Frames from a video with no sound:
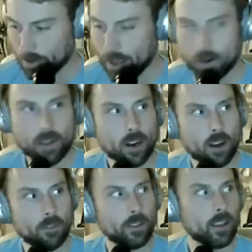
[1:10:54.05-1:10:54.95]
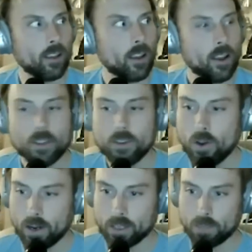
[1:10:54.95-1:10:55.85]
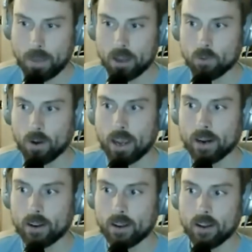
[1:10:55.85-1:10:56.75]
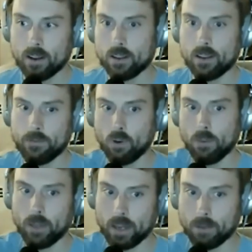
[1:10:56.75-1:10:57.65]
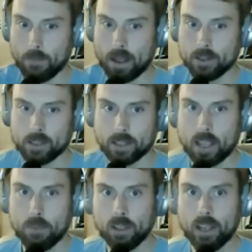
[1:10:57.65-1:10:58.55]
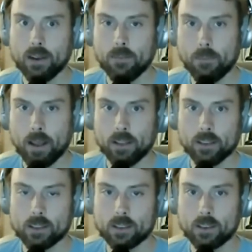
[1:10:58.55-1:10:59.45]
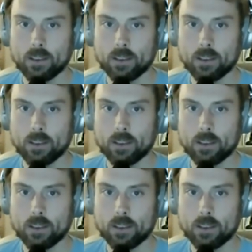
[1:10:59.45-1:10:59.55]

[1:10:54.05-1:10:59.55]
I don't even know if like you could expand rock to form like mountains, like the Himalayan mountains.